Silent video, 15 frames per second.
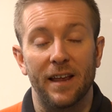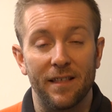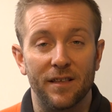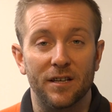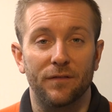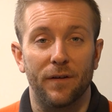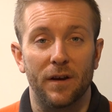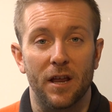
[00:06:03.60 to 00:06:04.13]
in
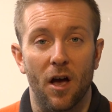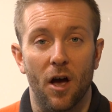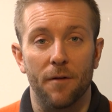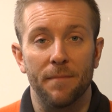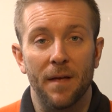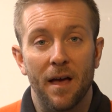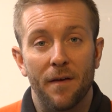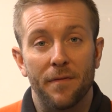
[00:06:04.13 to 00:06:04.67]
this video,
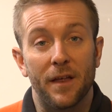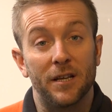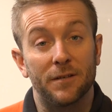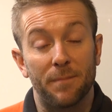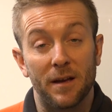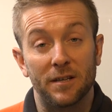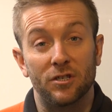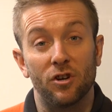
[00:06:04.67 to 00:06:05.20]
then it's
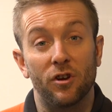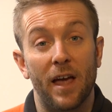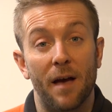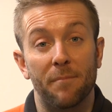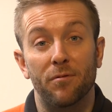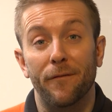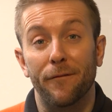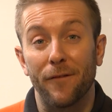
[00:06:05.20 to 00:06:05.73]
best you get a
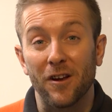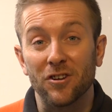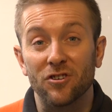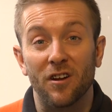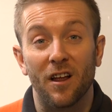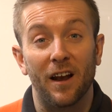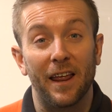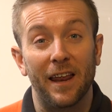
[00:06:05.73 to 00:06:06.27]

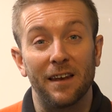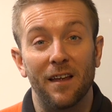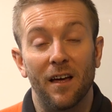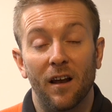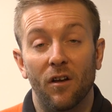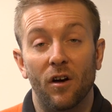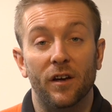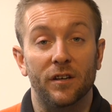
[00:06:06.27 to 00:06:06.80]
professional in,
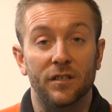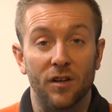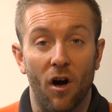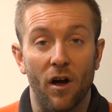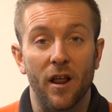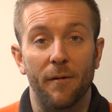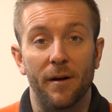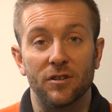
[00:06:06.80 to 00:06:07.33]
like a
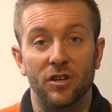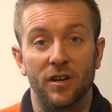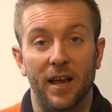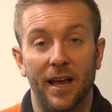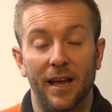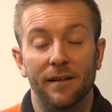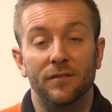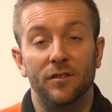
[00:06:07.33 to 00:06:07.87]
dyno
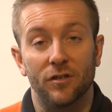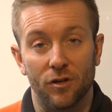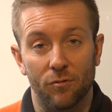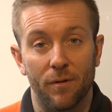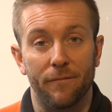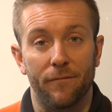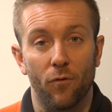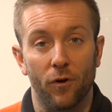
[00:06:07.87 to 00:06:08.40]
engineer, to do
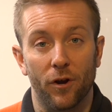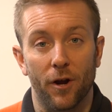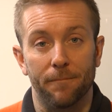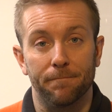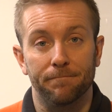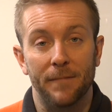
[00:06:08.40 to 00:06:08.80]
it for you.